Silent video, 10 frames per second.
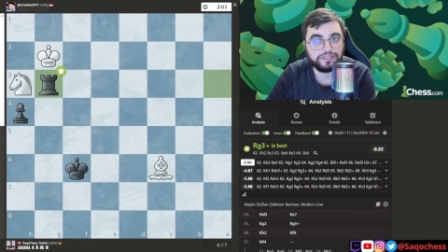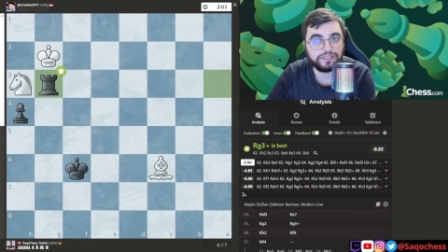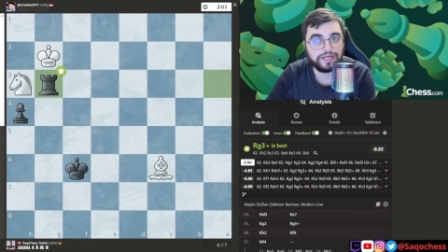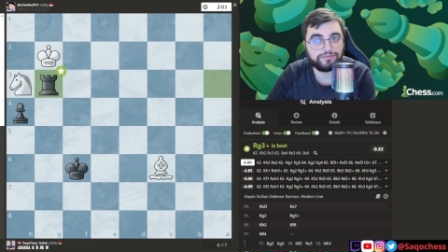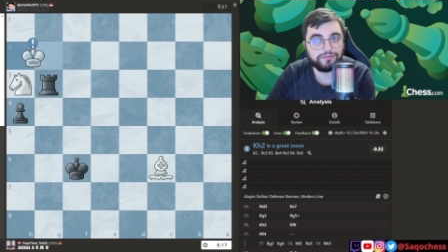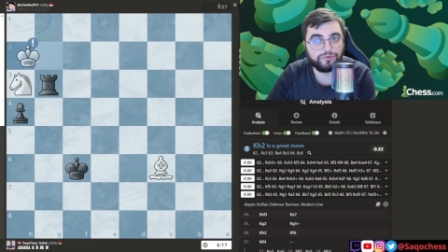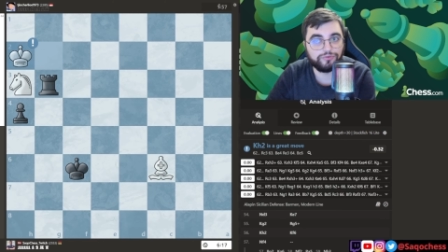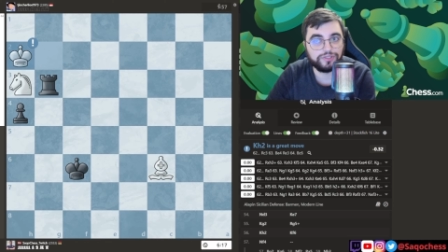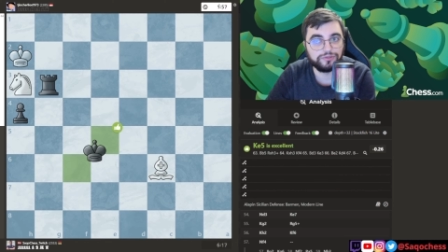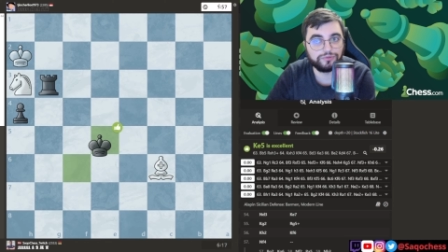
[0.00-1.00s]
In every
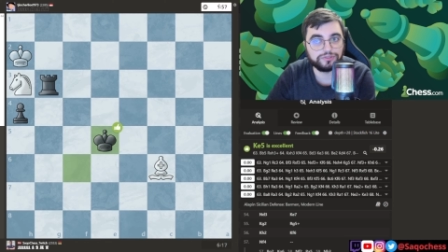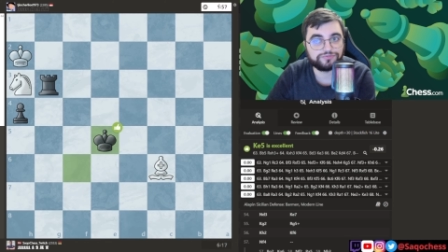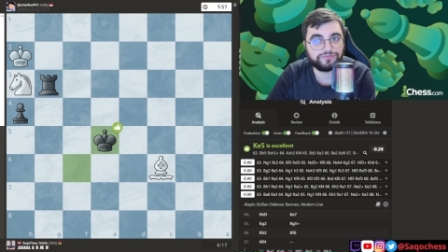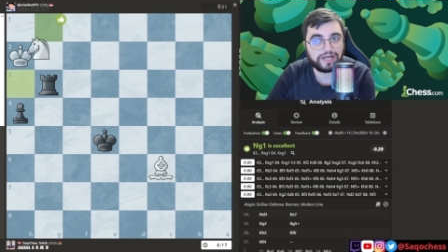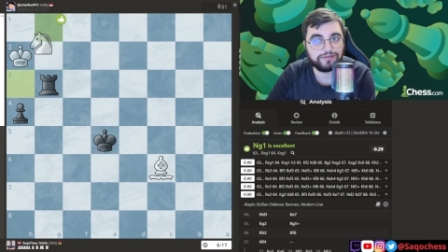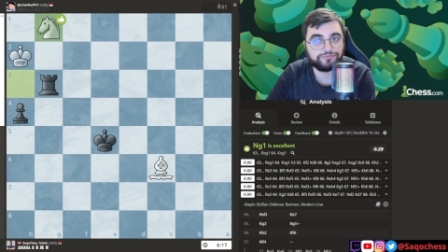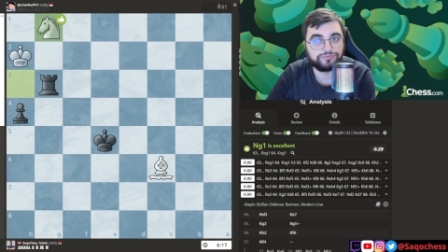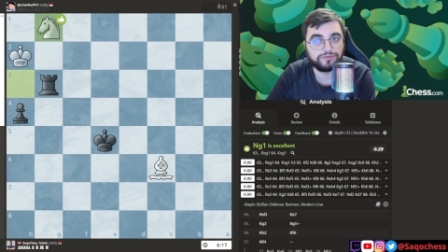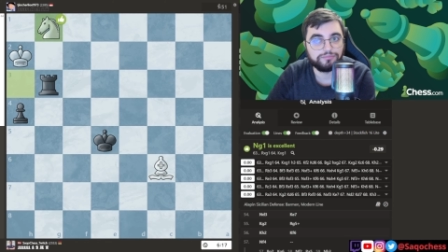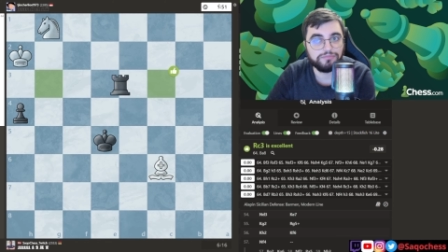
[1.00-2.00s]
move he lose 5,
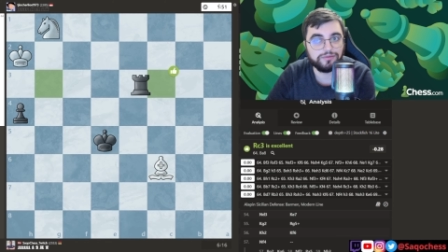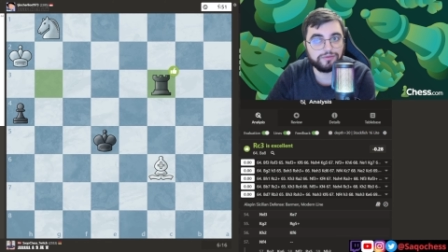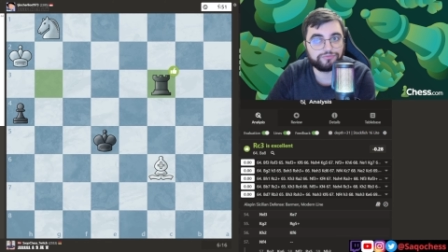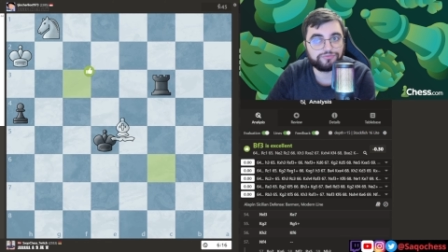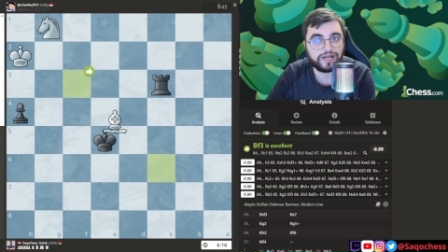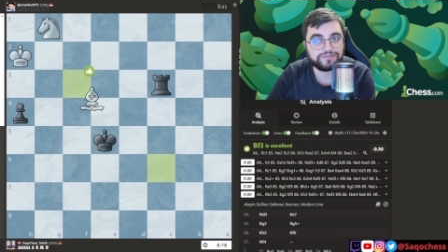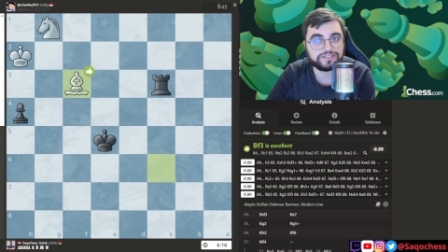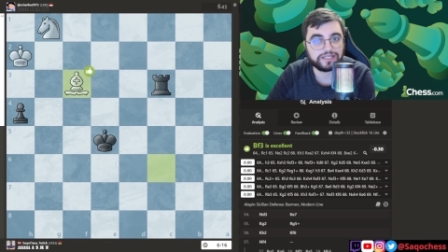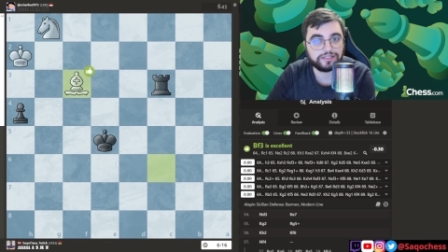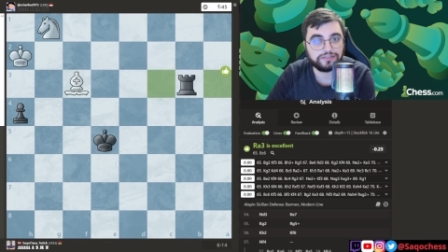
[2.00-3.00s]
minimum 5
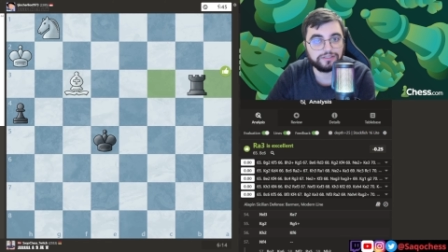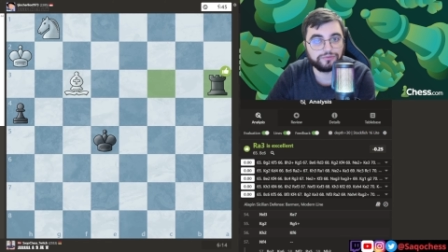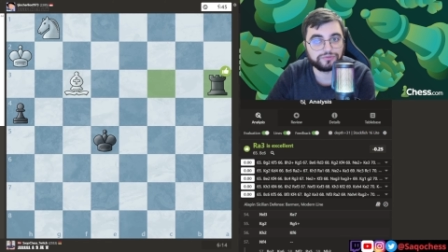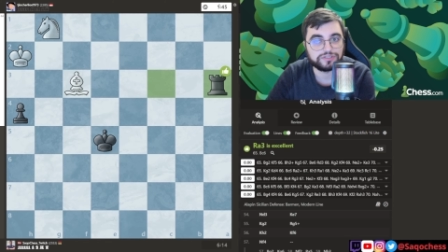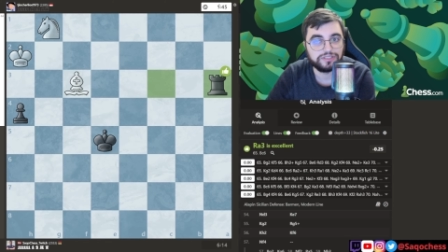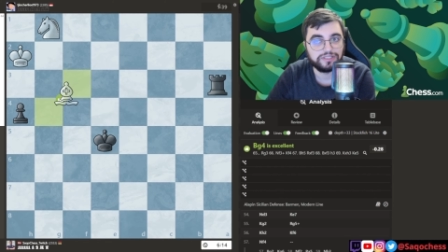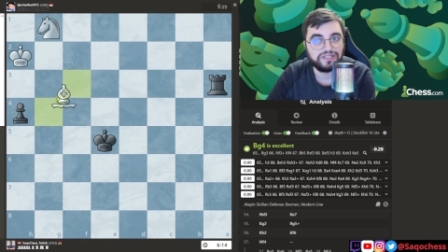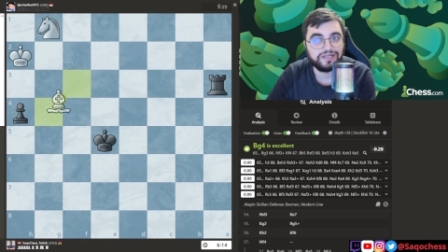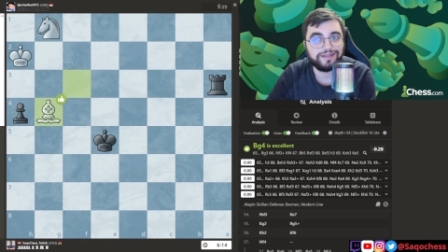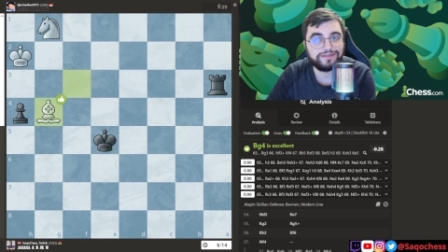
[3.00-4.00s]
seconds he lose.
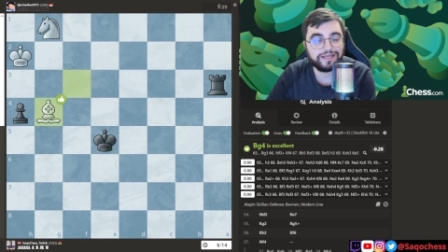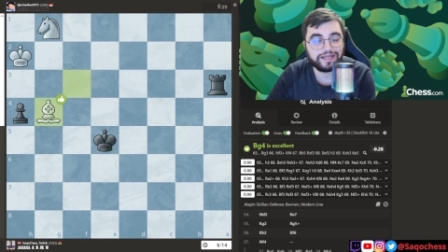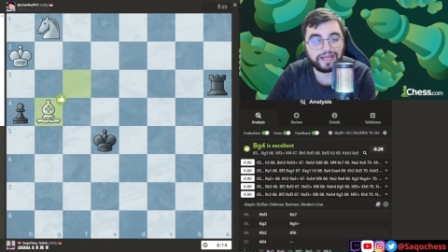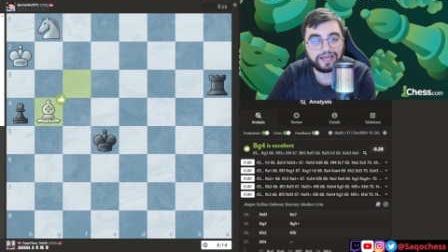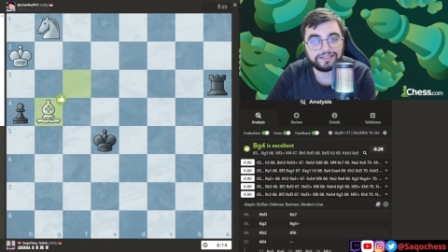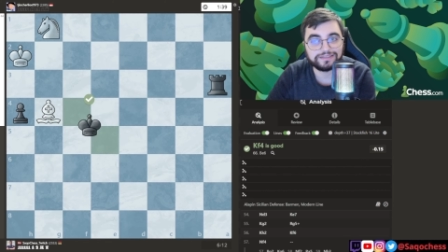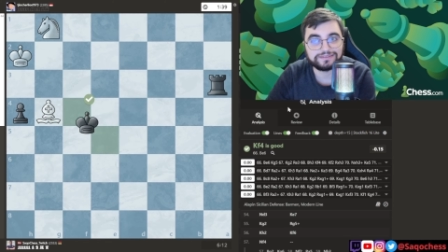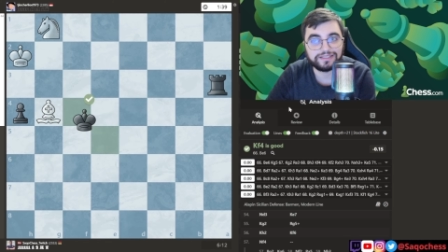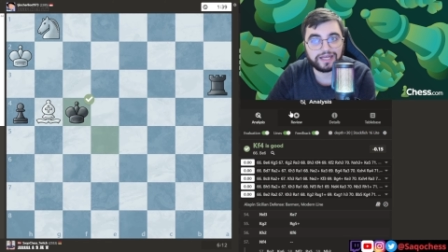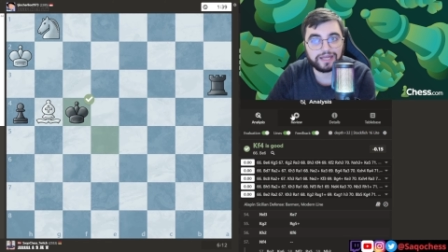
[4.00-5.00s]
And then I
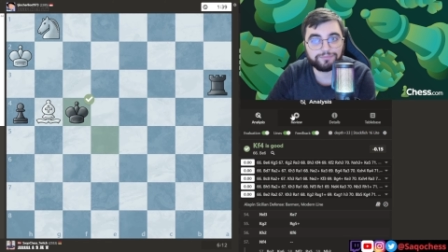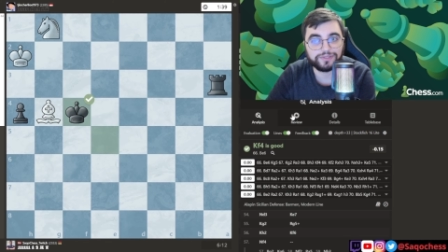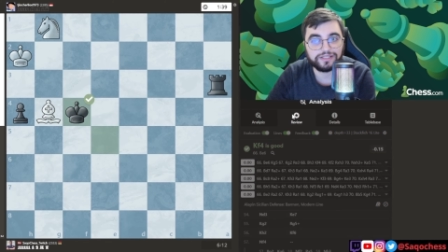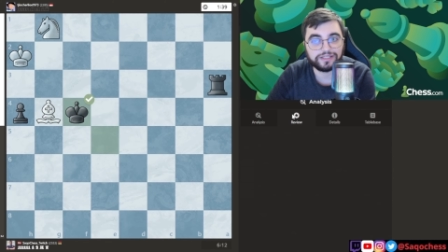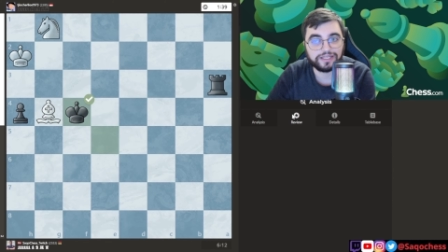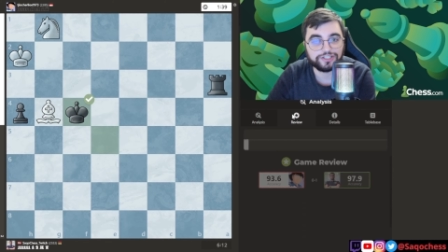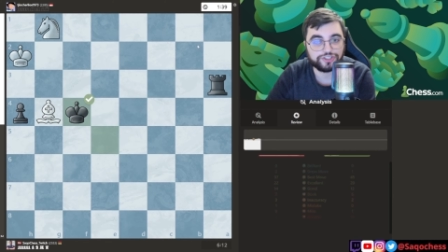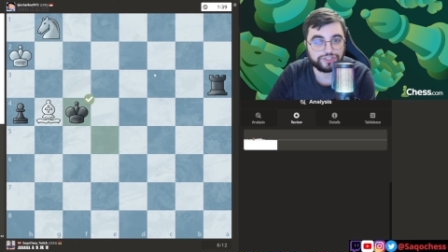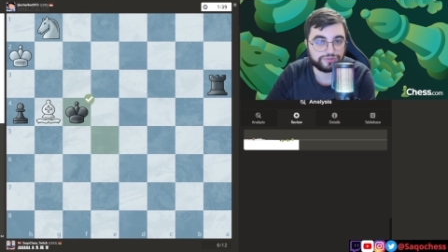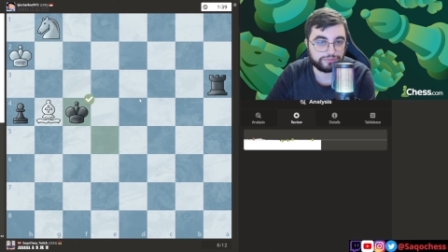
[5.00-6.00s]
understand I played
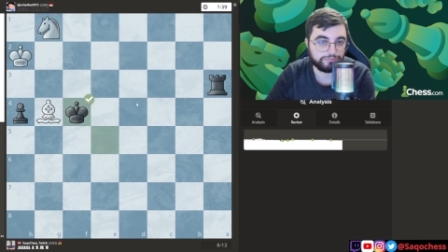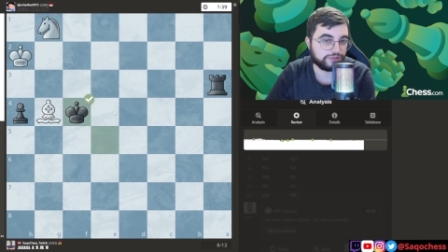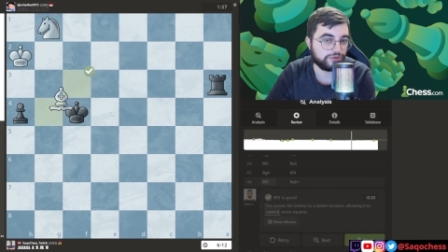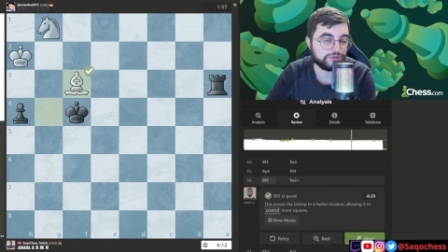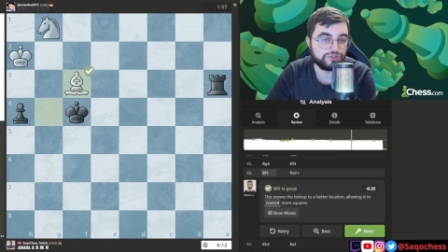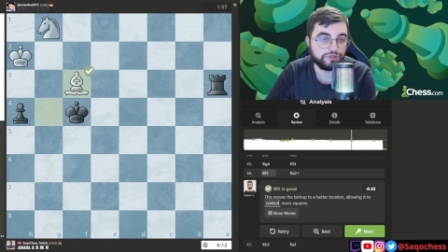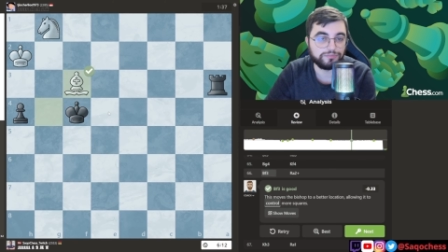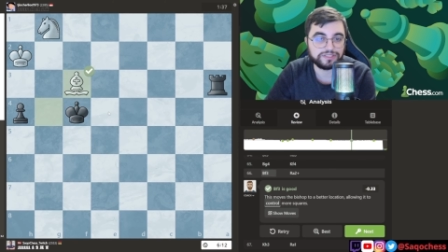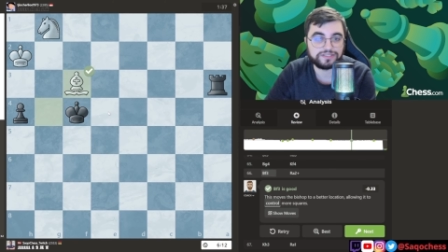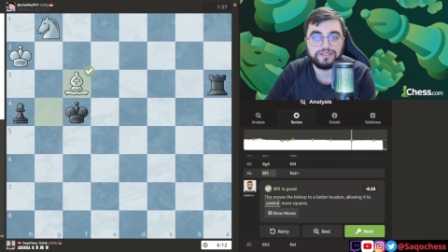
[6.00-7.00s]
against cheater. Because
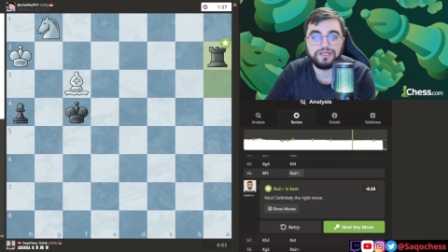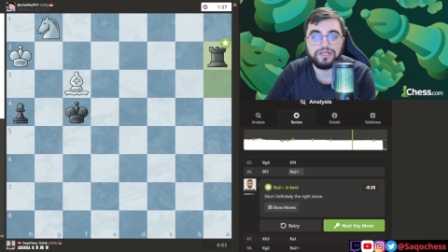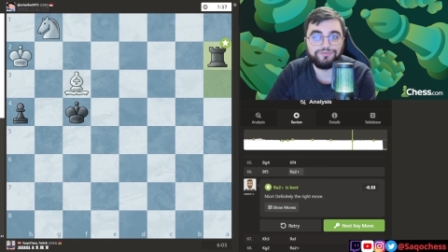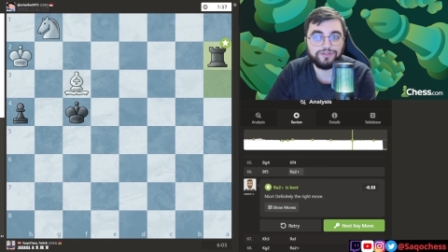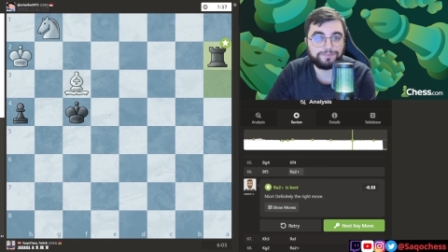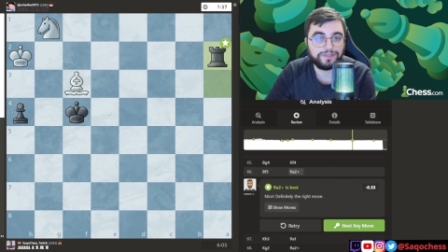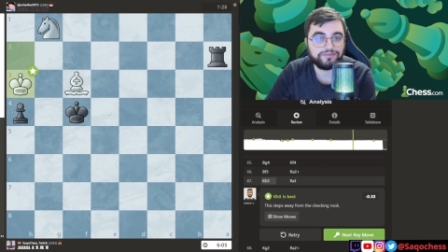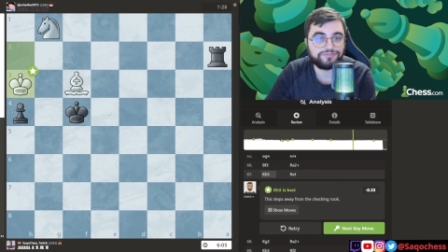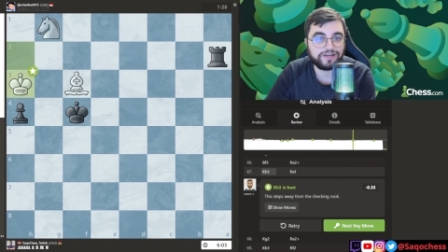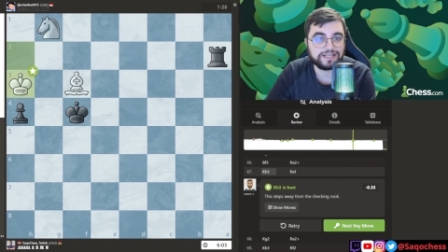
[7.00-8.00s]
humans We'll
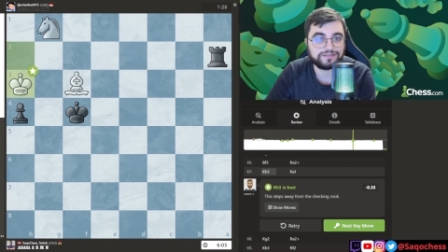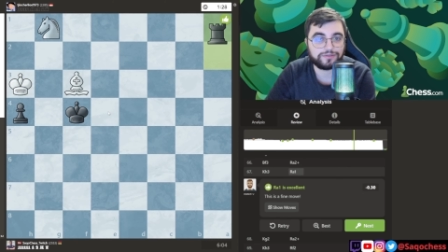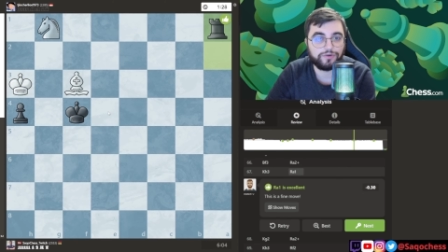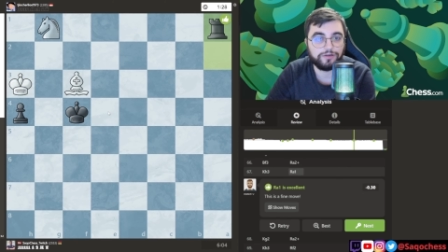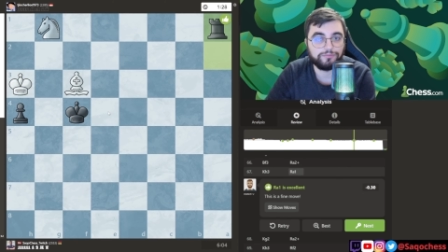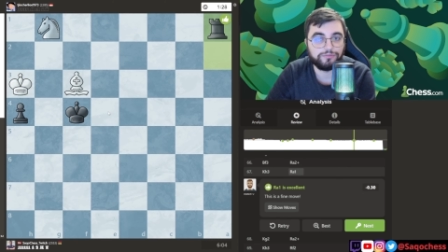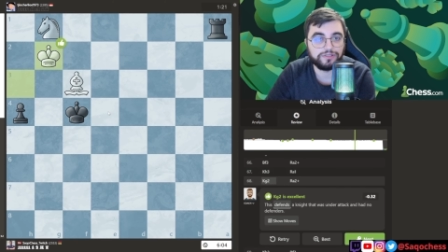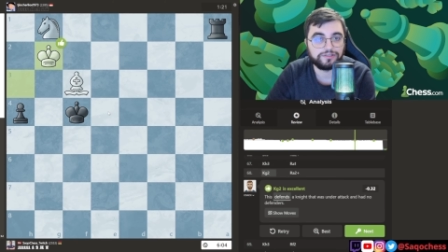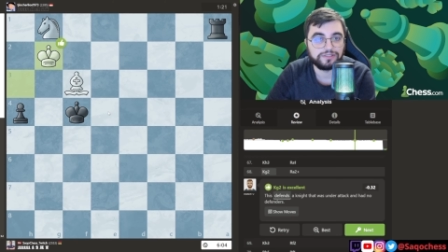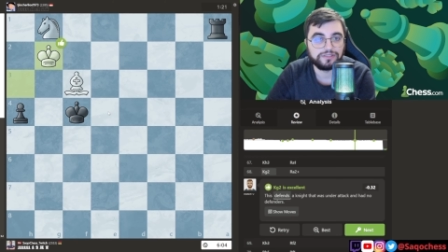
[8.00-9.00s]
play faster one
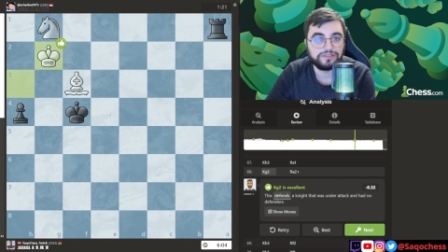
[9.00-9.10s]
moment.